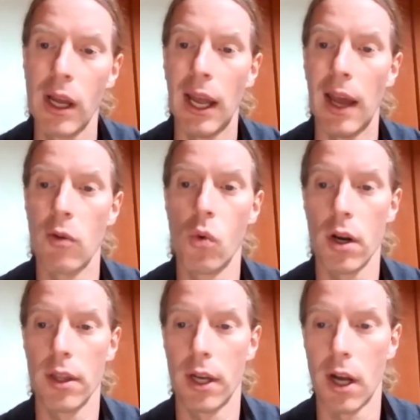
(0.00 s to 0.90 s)
And what are
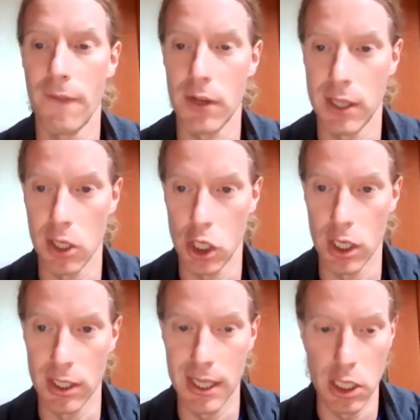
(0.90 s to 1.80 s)
the
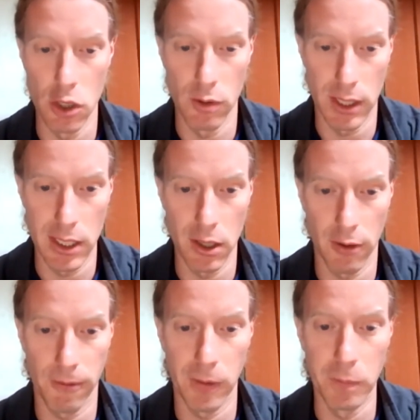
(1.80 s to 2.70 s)
conversations that you hear
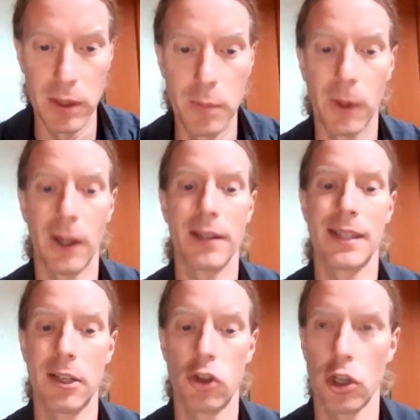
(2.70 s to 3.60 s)
from people as
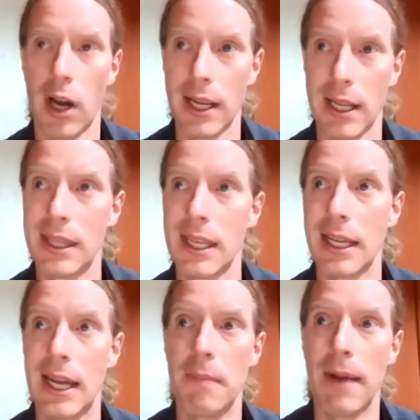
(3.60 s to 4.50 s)
they try and think
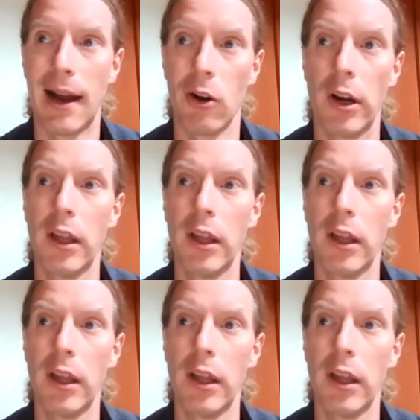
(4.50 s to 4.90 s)
about